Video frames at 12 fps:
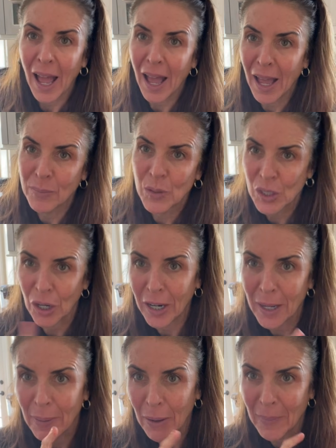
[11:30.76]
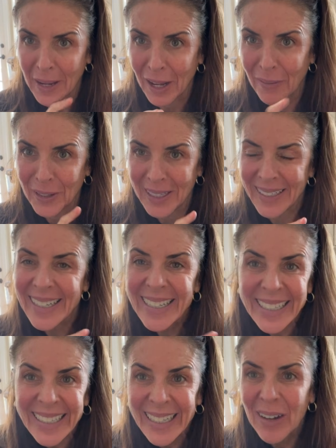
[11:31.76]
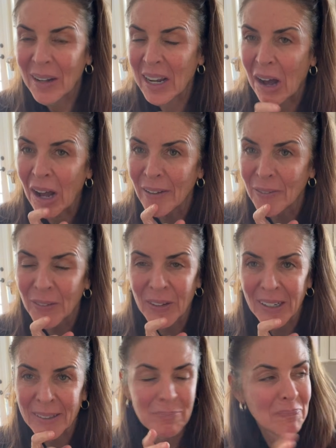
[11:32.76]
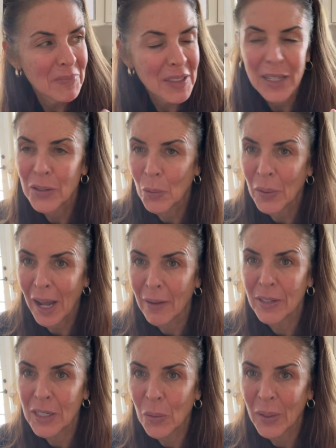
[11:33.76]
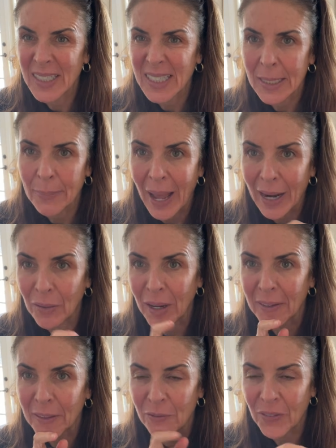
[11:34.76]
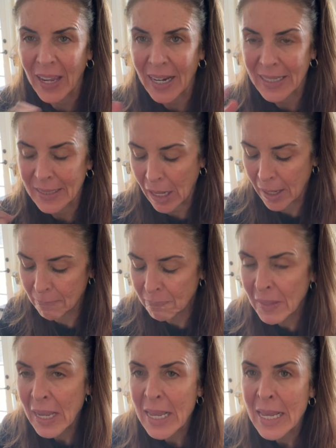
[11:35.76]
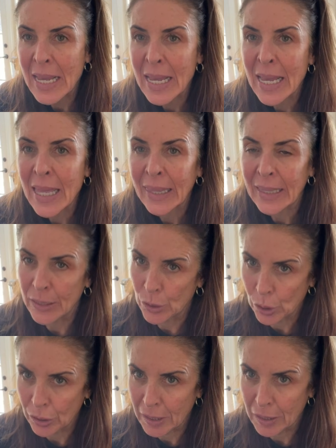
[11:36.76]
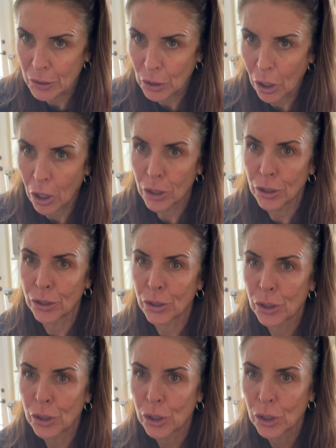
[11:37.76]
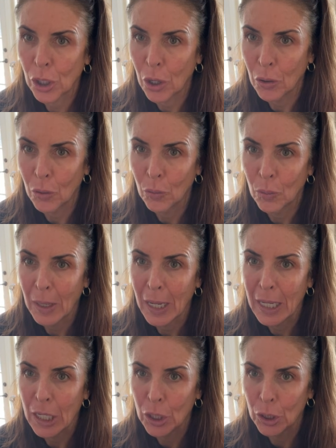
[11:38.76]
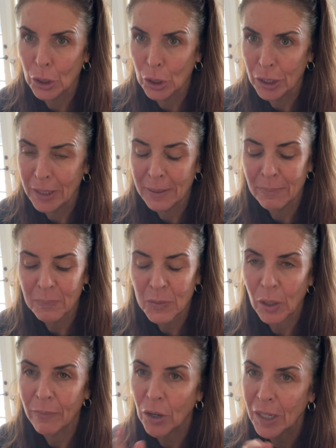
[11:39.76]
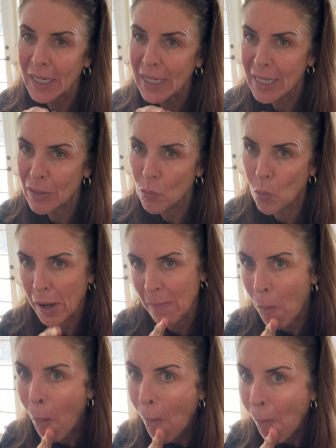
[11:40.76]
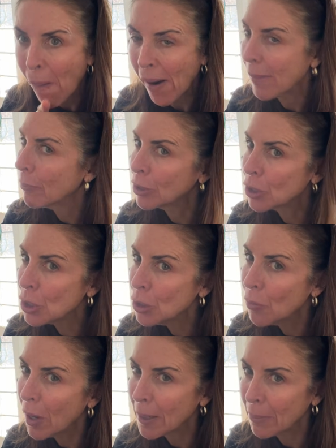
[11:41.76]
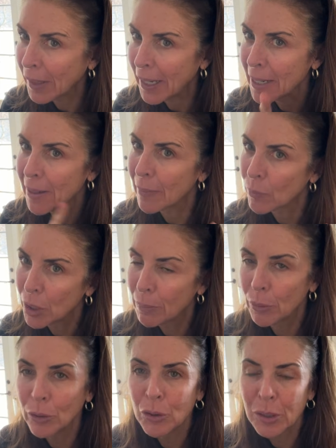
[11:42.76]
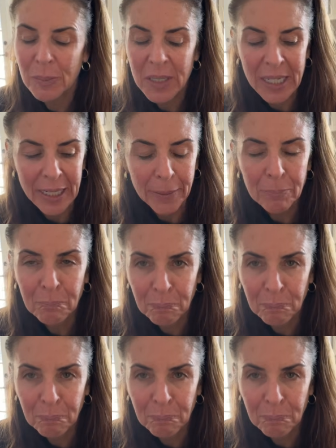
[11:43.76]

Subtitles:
I'm sorry about my oven going off, or the oven noise in the background. The fan is on. These cookies are so good. So I've already eaten one. I put 2 on a plate. I'm going to brew some tea.